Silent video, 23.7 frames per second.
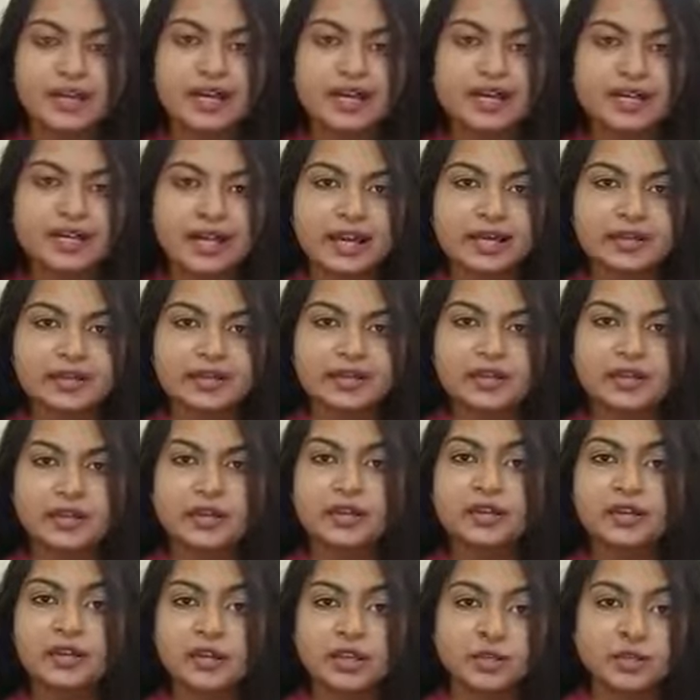
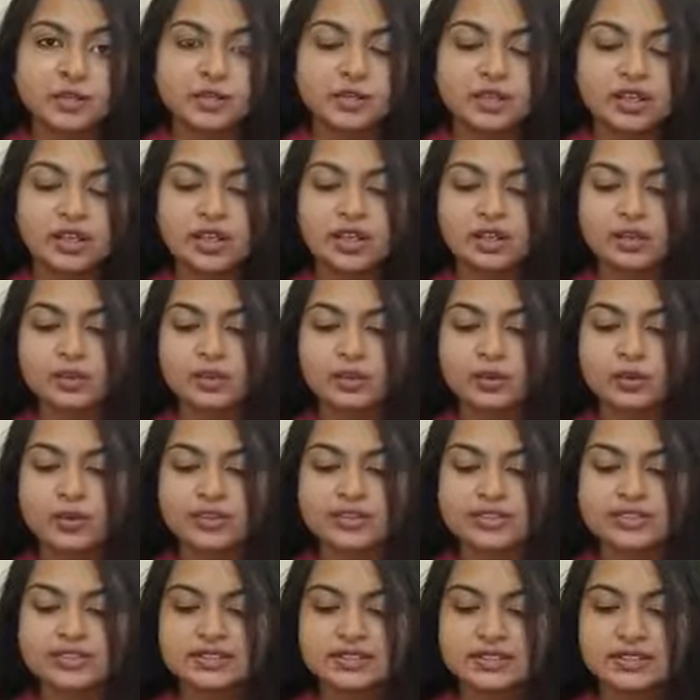Canada, UK,
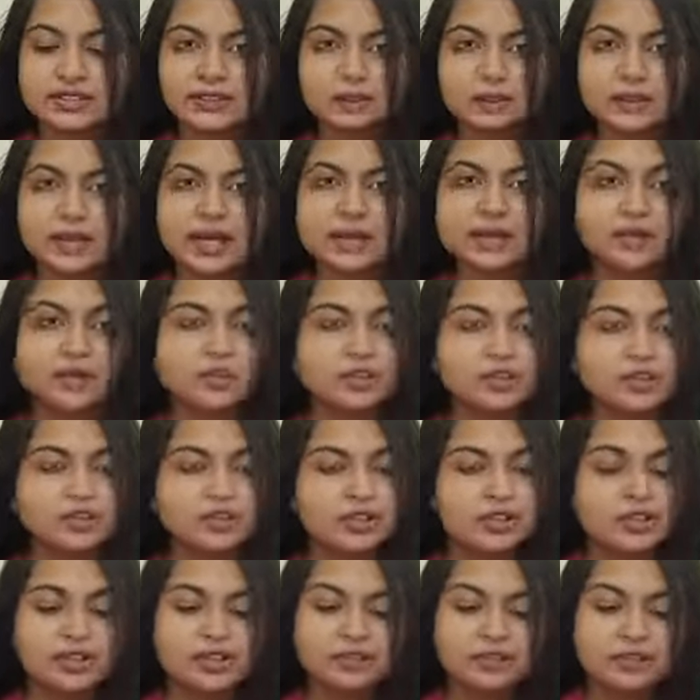USA and
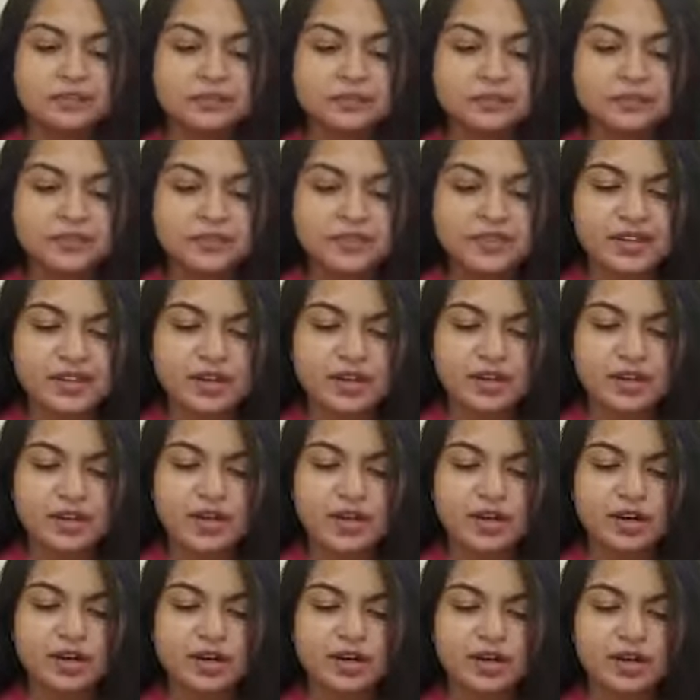Australia.
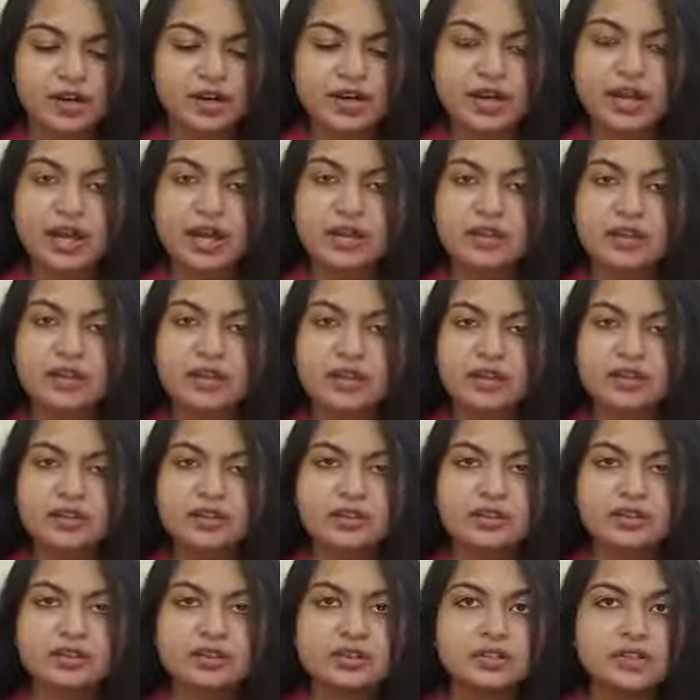Okay, and
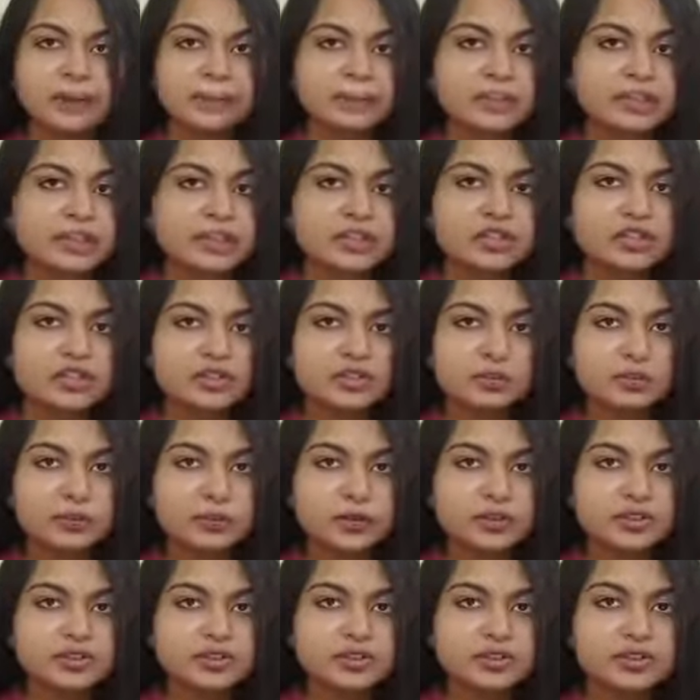the application
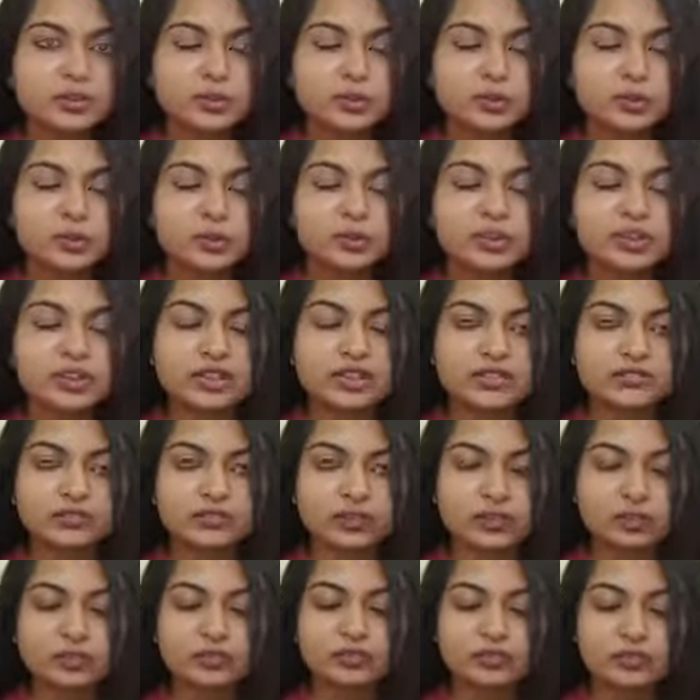process we will give
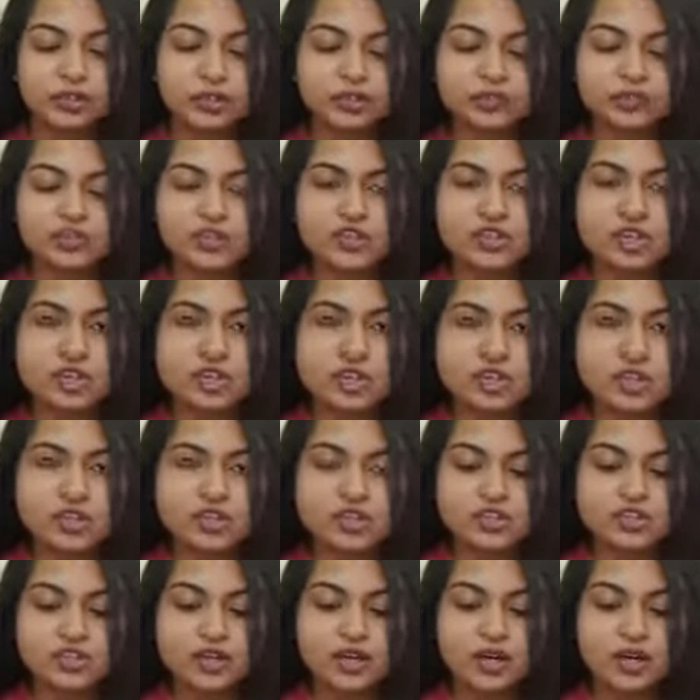you free of charge